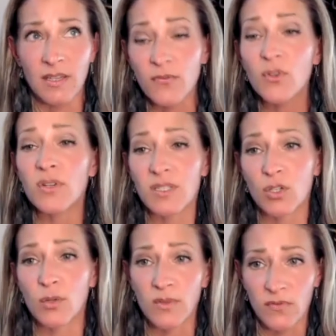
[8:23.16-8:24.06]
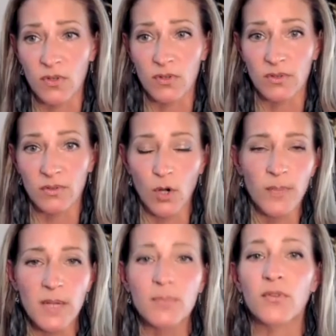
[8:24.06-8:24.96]
food is human food or
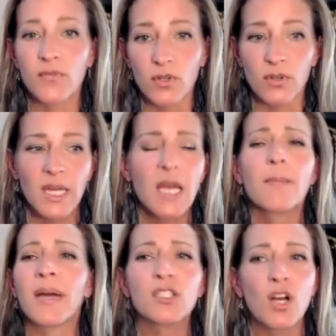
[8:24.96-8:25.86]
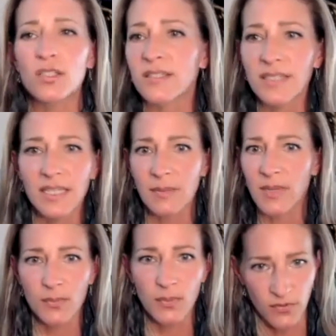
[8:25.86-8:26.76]
people food. My dog doesn't get
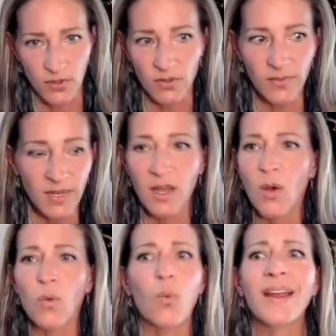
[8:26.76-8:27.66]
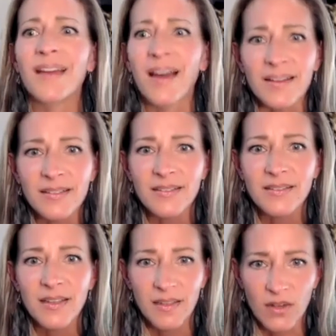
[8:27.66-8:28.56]
people food. I'm like, why not?
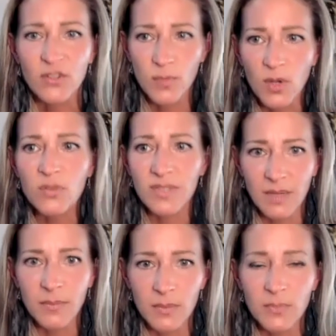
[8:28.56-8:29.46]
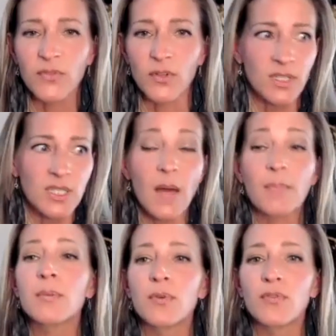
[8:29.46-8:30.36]
They're supposed to get people food. It's not
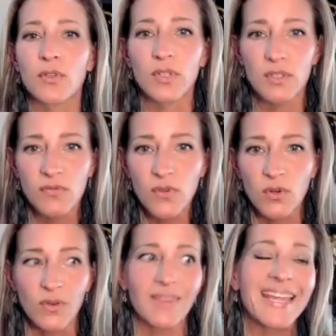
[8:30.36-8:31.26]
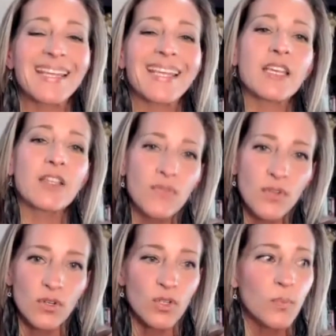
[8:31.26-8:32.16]
people food, it's food. They eat
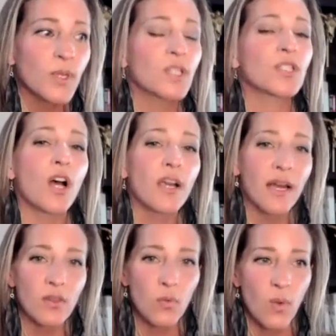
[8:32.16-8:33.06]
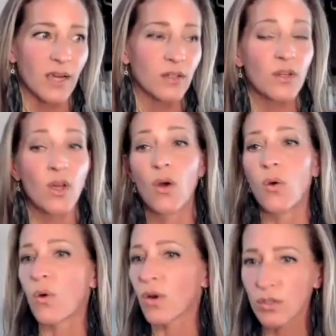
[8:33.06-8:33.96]
food. You put a dog out in the wild,
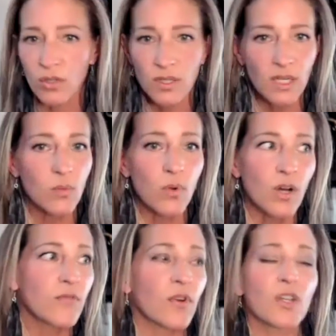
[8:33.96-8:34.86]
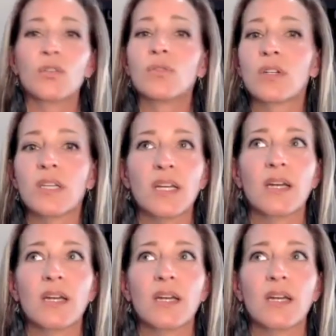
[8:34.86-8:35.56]
or you look at a wolf, or you look at